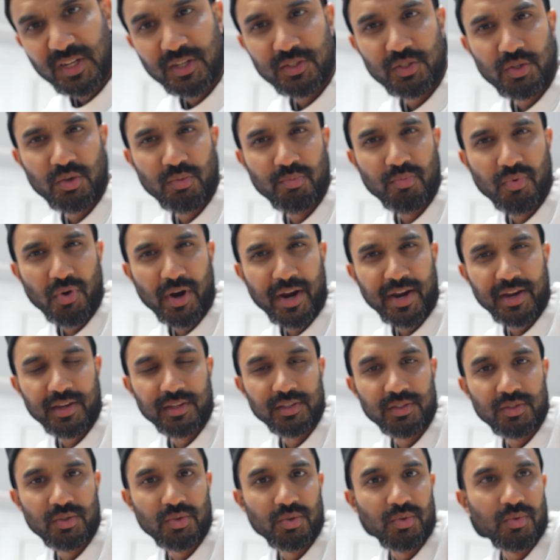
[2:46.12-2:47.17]
too bright,
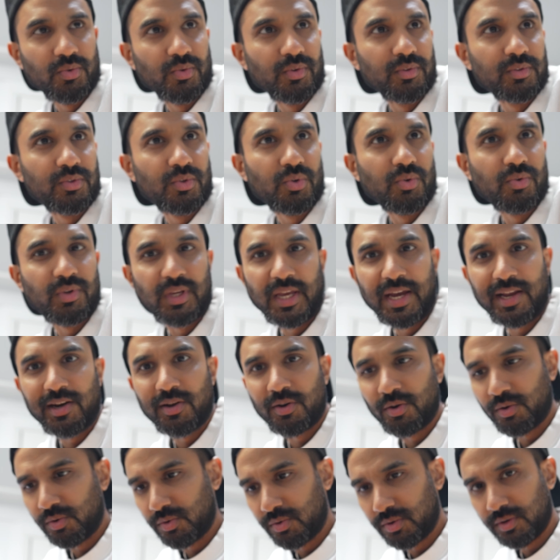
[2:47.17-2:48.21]
too
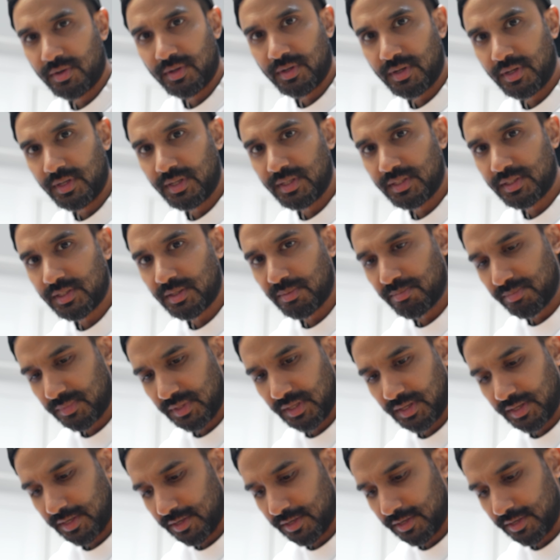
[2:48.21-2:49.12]
yellow. I need something